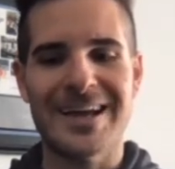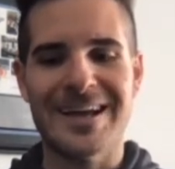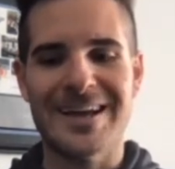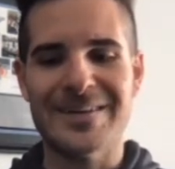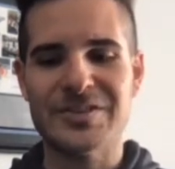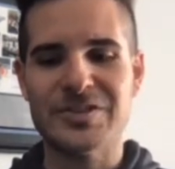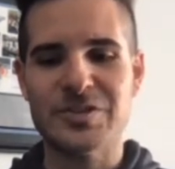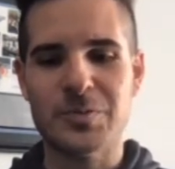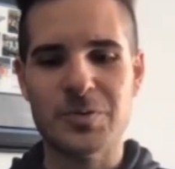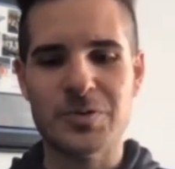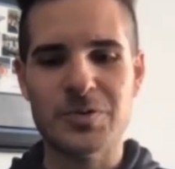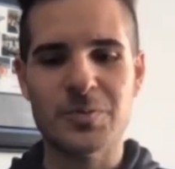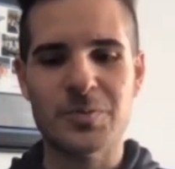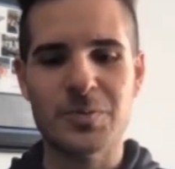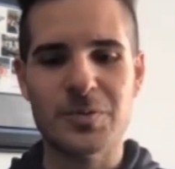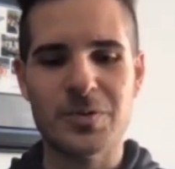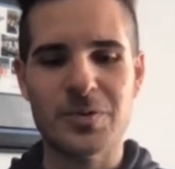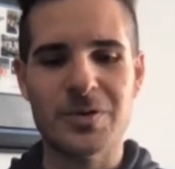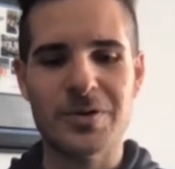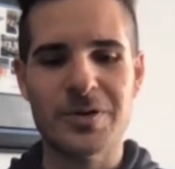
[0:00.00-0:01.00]
So
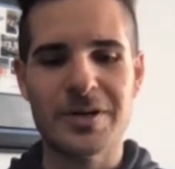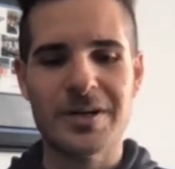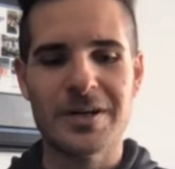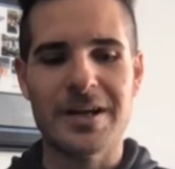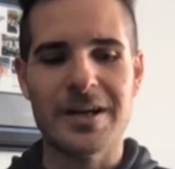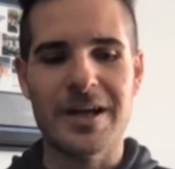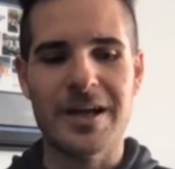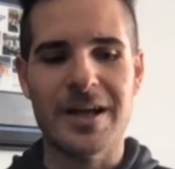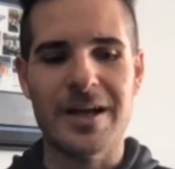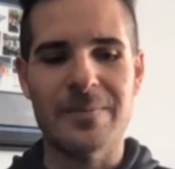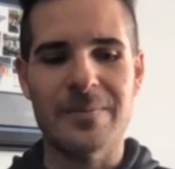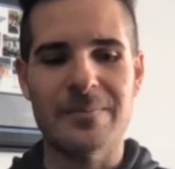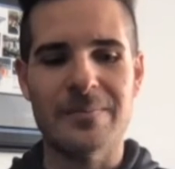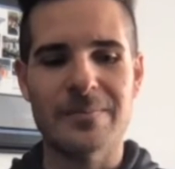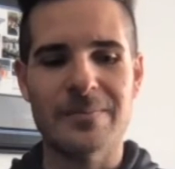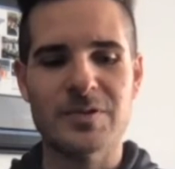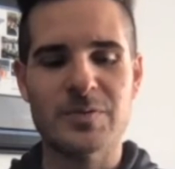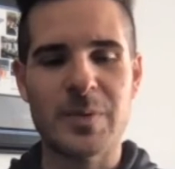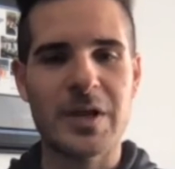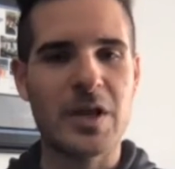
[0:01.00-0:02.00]
we're
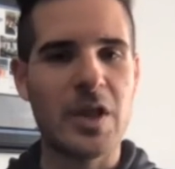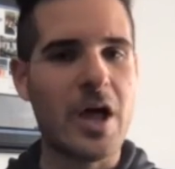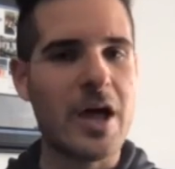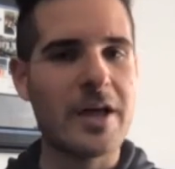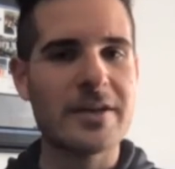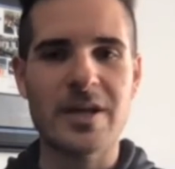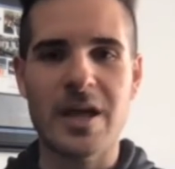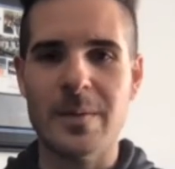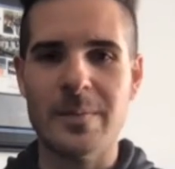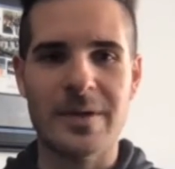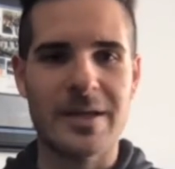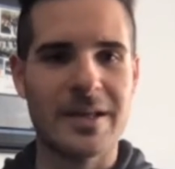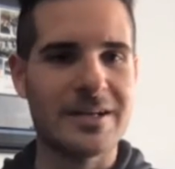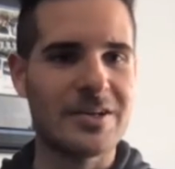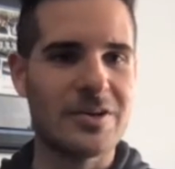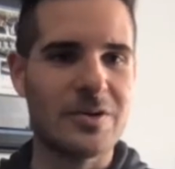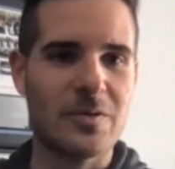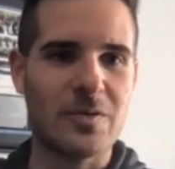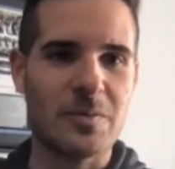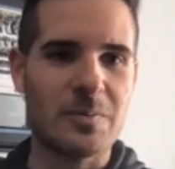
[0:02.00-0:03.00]
spending a lot of time getting to
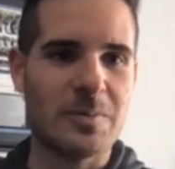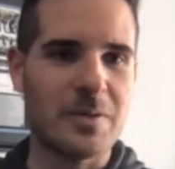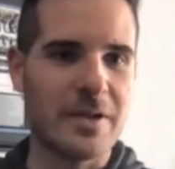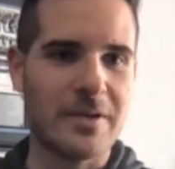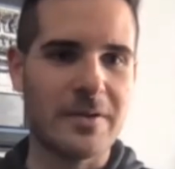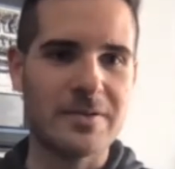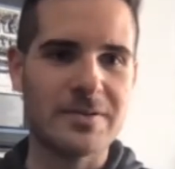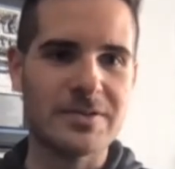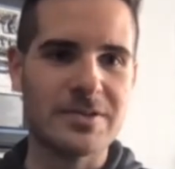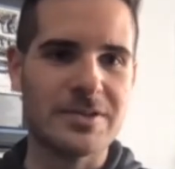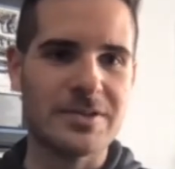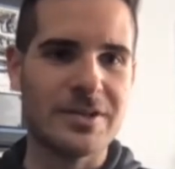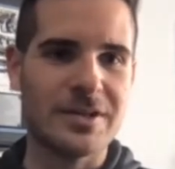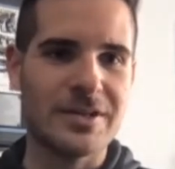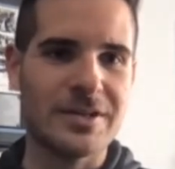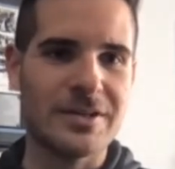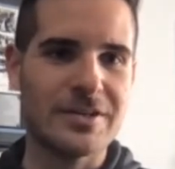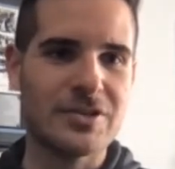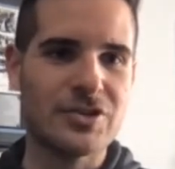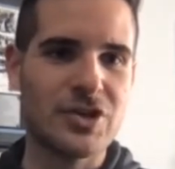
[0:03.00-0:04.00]
know the players and
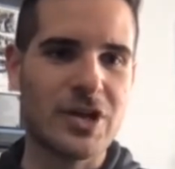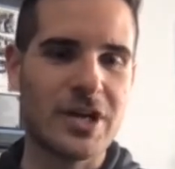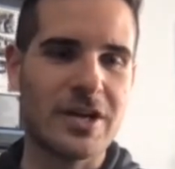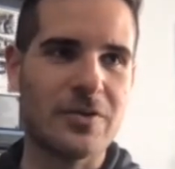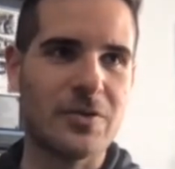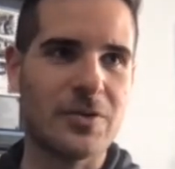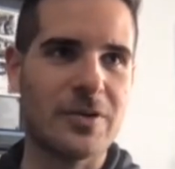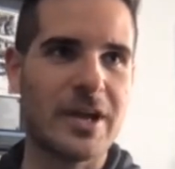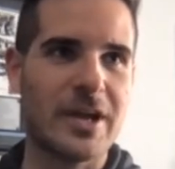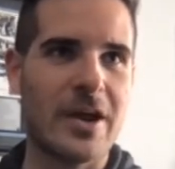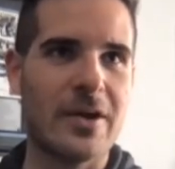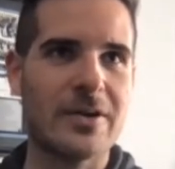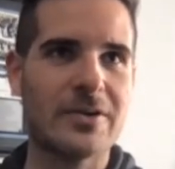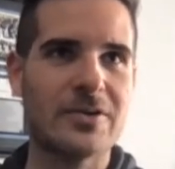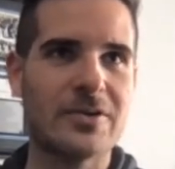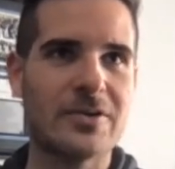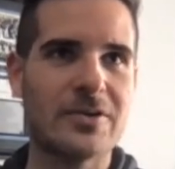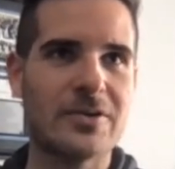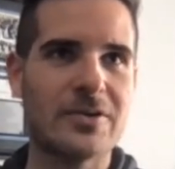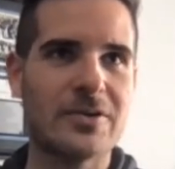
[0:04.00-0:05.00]
check on their character.
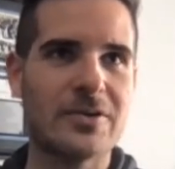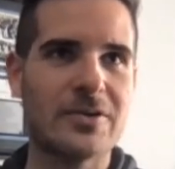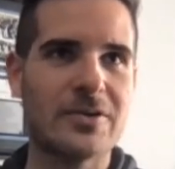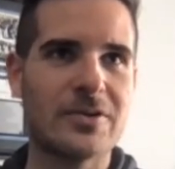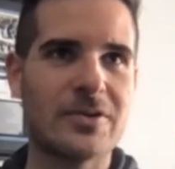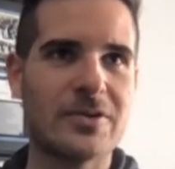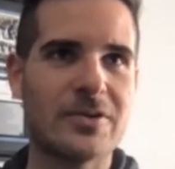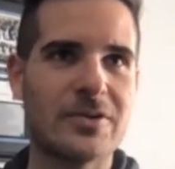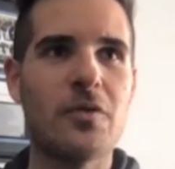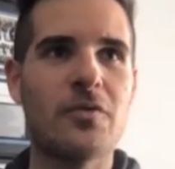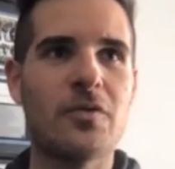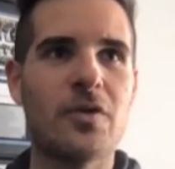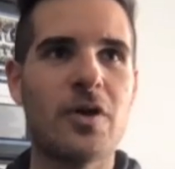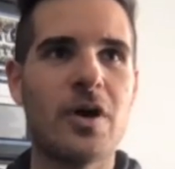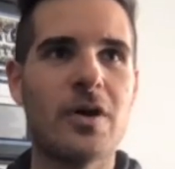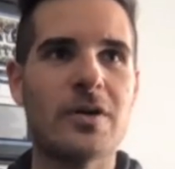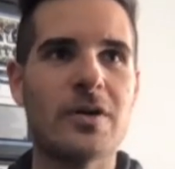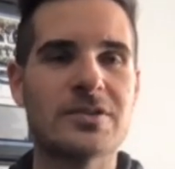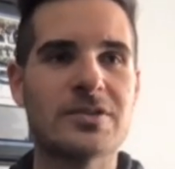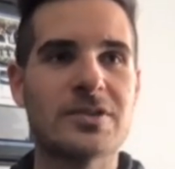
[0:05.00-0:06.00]
But
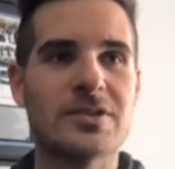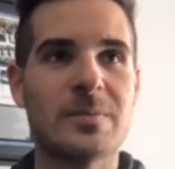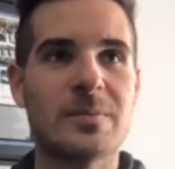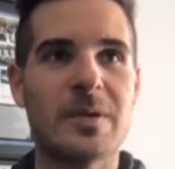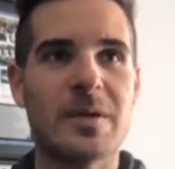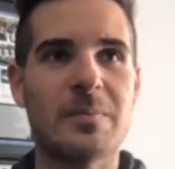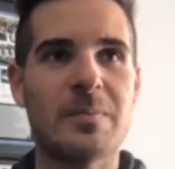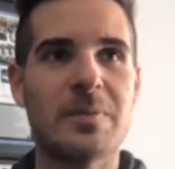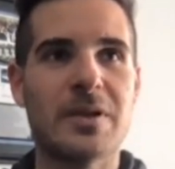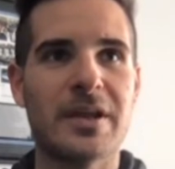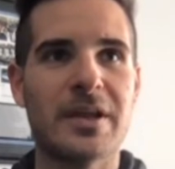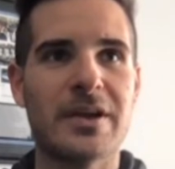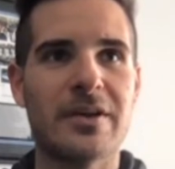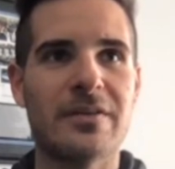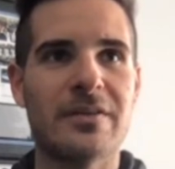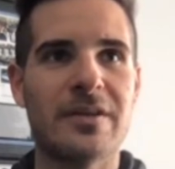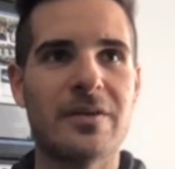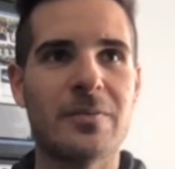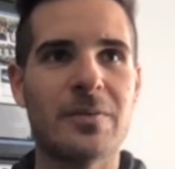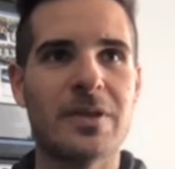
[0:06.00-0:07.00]
overall, it's going to be a player
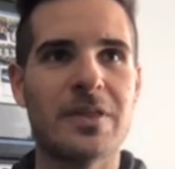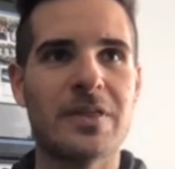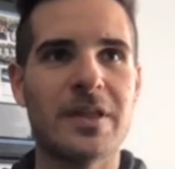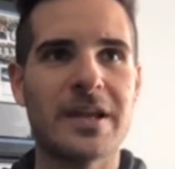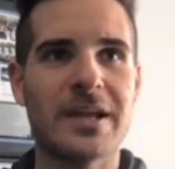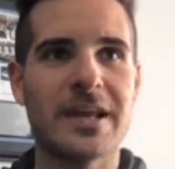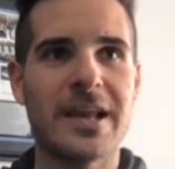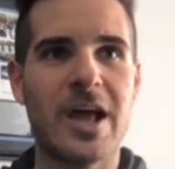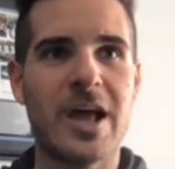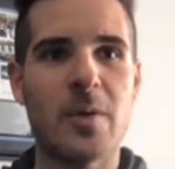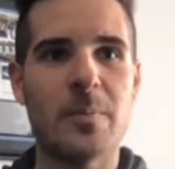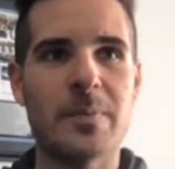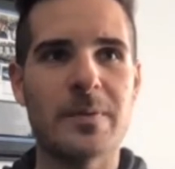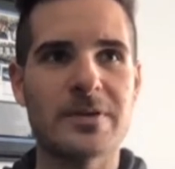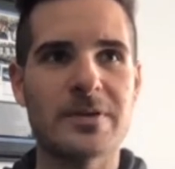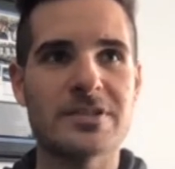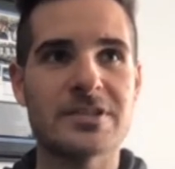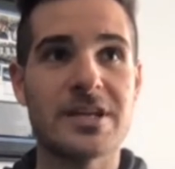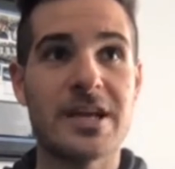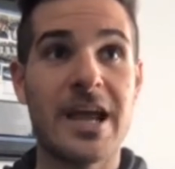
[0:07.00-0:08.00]
that we think can help
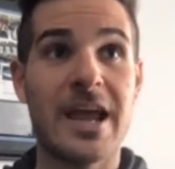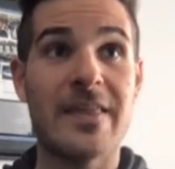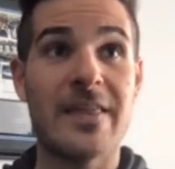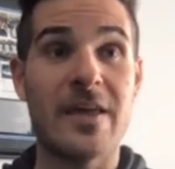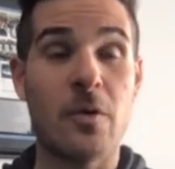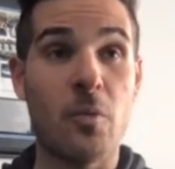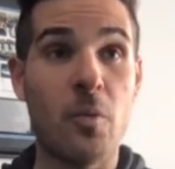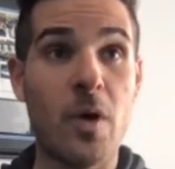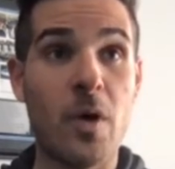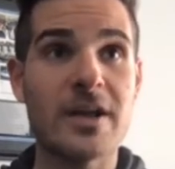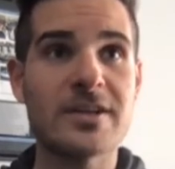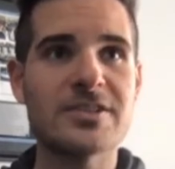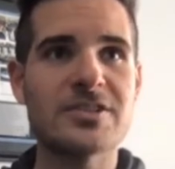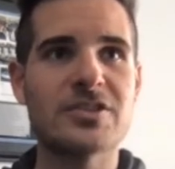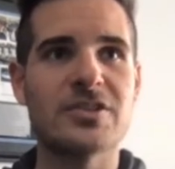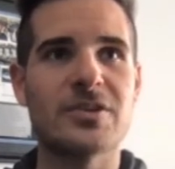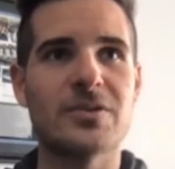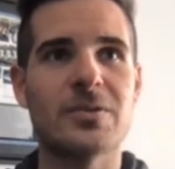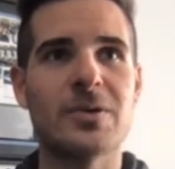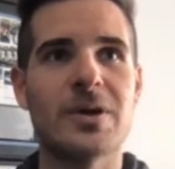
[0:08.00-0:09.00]
us and that wants
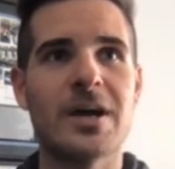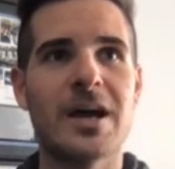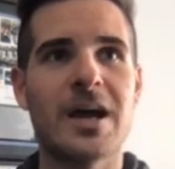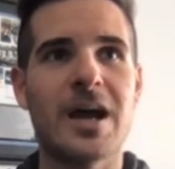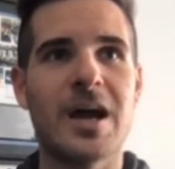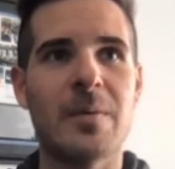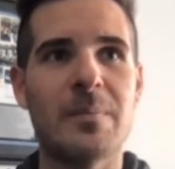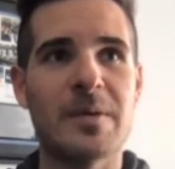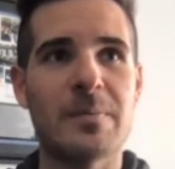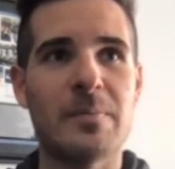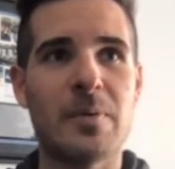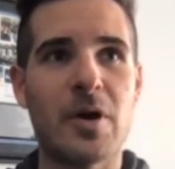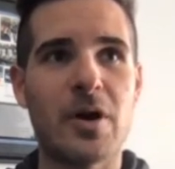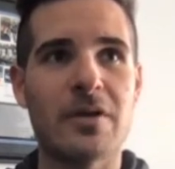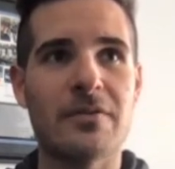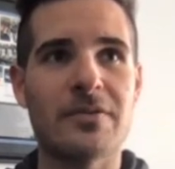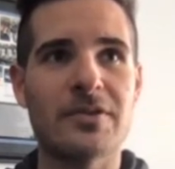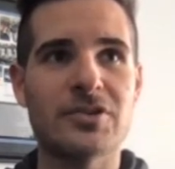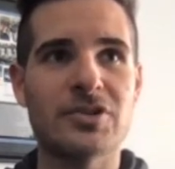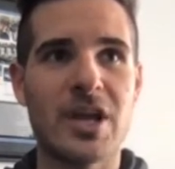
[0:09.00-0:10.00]
to be a part of a
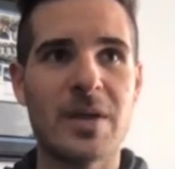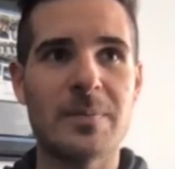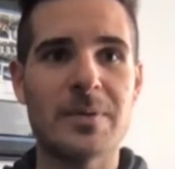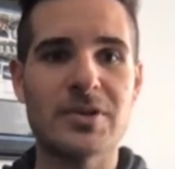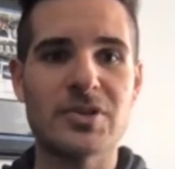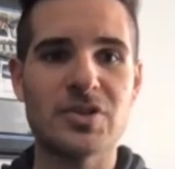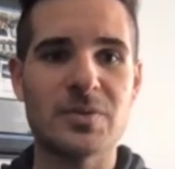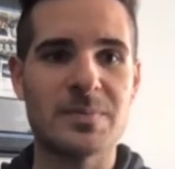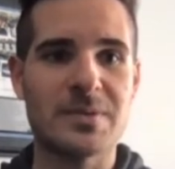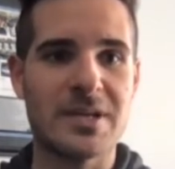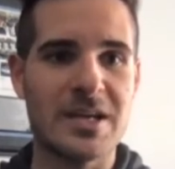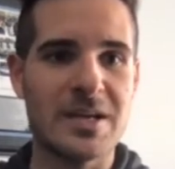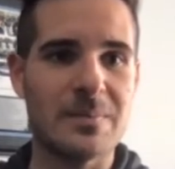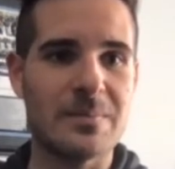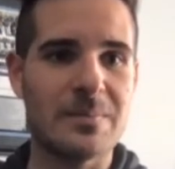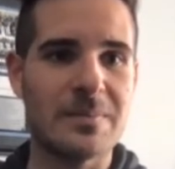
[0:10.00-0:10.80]
championship team.